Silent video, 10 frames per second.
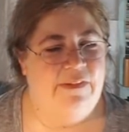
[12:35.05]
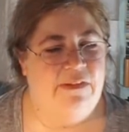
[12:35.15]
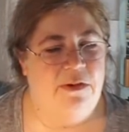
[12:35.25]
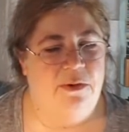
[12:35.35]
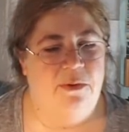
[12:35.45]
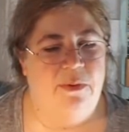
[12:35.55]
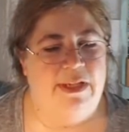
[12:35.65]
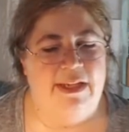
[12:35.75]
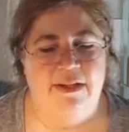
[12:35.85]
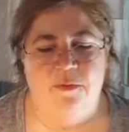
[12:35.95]
So
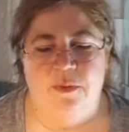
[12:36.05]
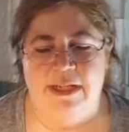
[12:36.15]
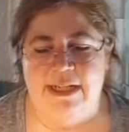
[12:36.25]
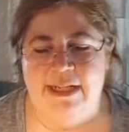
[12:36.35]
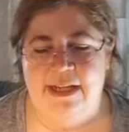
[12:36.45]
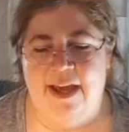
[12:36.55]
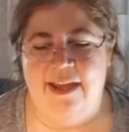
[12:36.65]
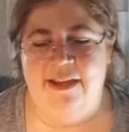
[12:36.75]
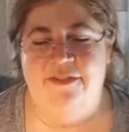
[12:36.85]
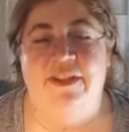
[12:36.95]
in reading,
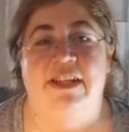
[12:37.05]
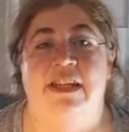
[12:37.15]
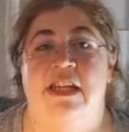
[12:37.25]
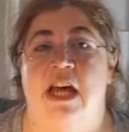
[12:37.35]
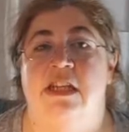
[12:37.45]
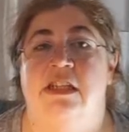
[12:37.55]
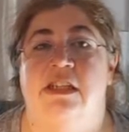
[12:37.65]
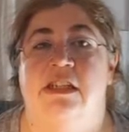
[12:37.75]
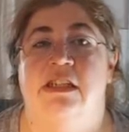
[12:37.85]
I have done none.